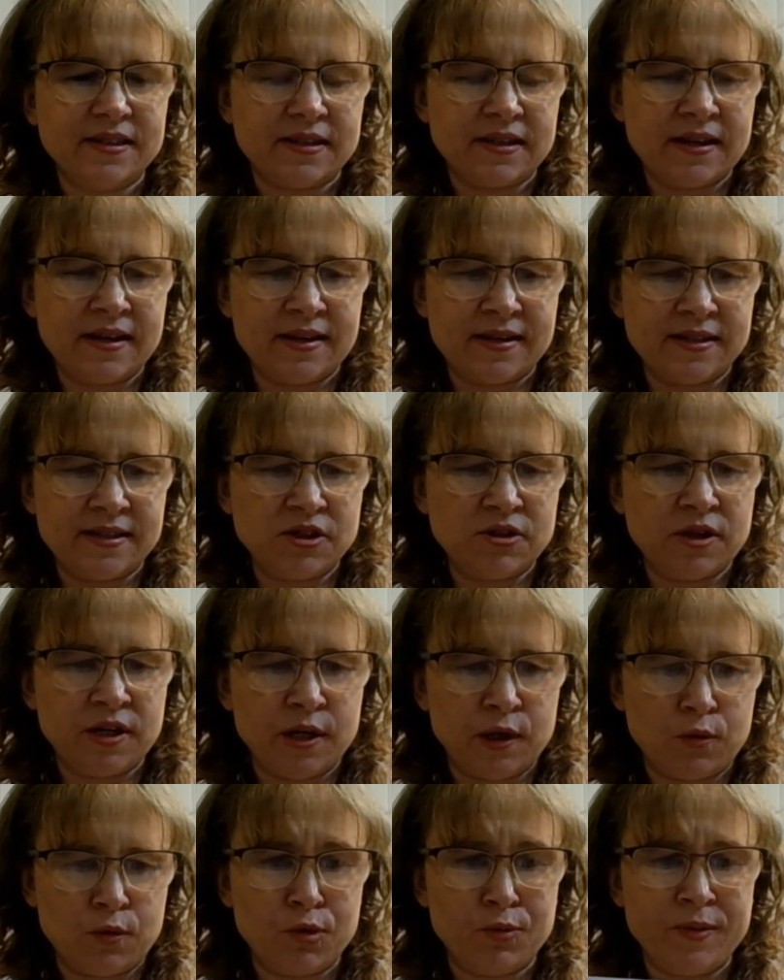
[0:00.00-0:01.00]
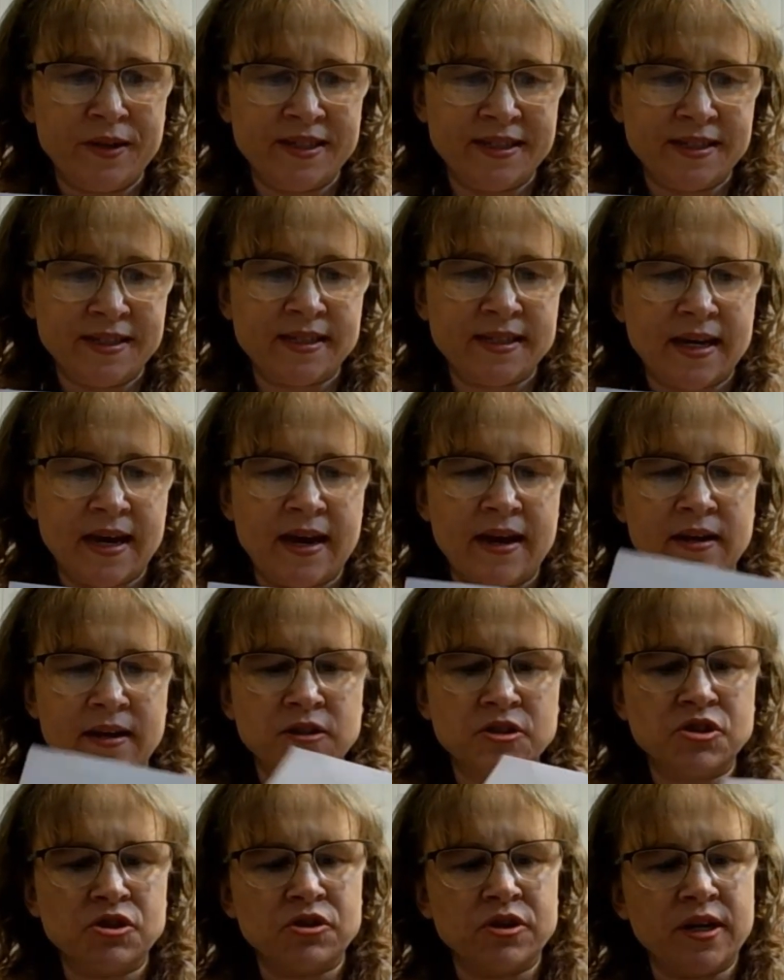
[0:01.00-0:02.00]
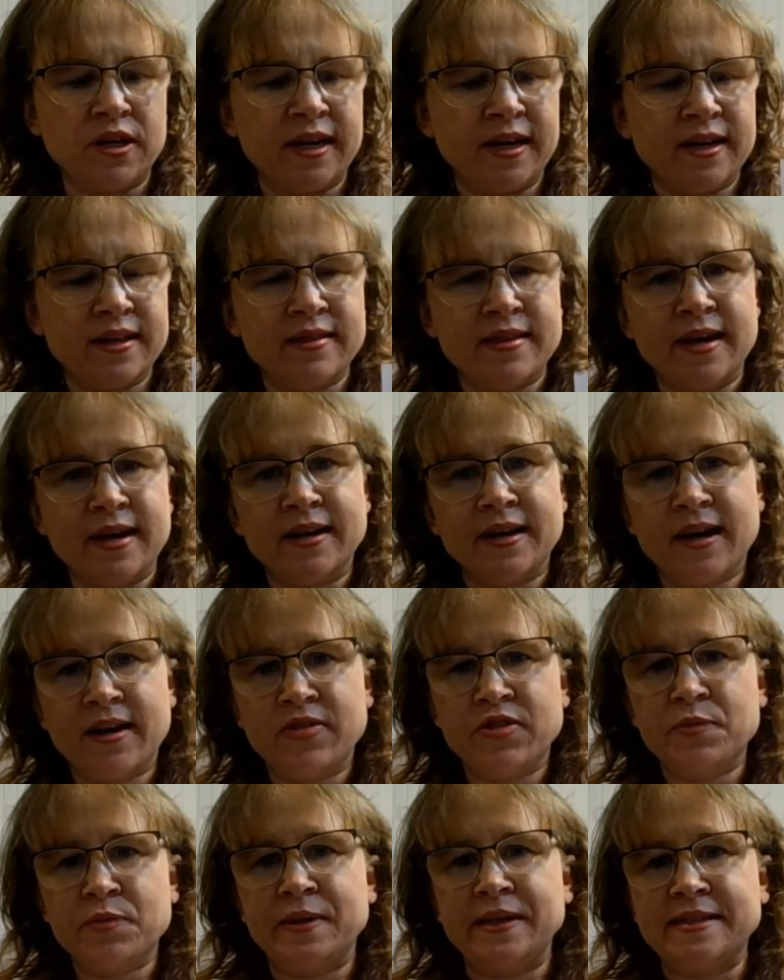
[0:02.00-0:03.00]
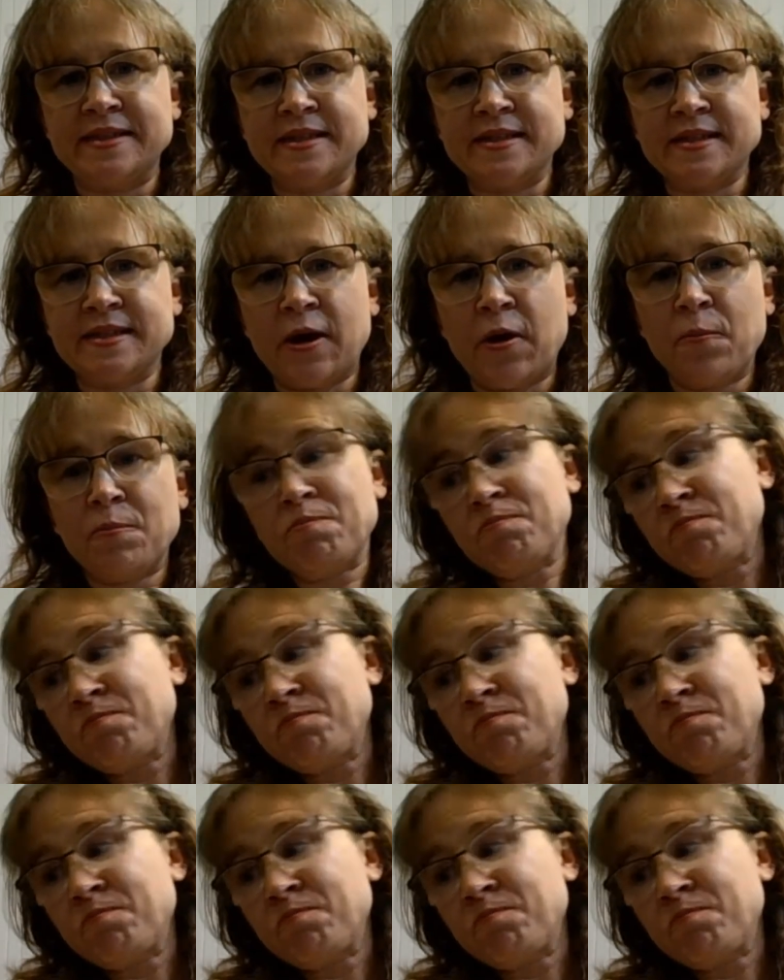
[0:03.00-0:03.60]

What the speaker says: so that it would be to scale so that I could then cut the pieces out.